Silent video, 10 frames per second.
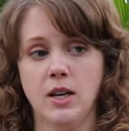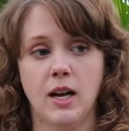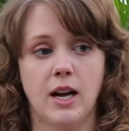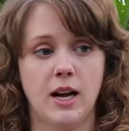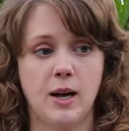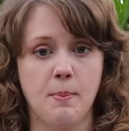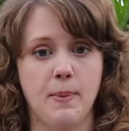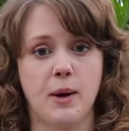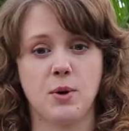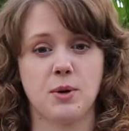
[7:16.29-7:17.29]

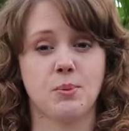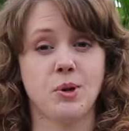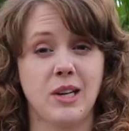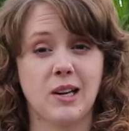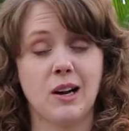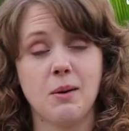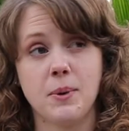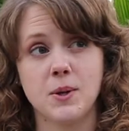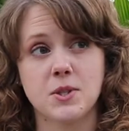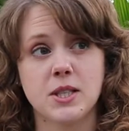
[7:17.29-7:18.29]
I wouldn't put any
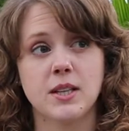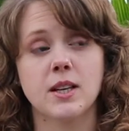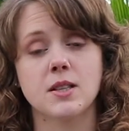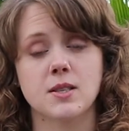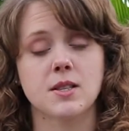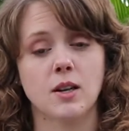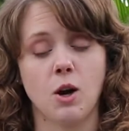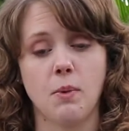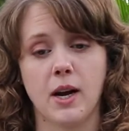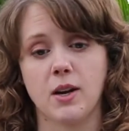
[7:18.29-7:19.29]
compost in it because it's going to go
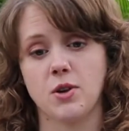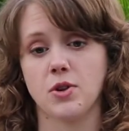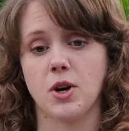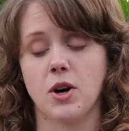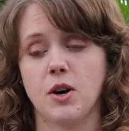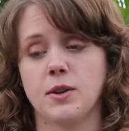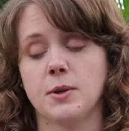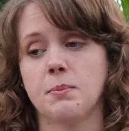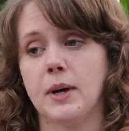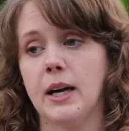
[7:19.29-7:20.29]
back in your yard,
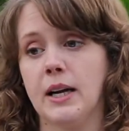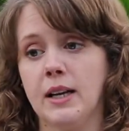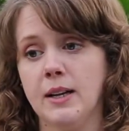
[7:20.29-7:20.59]
but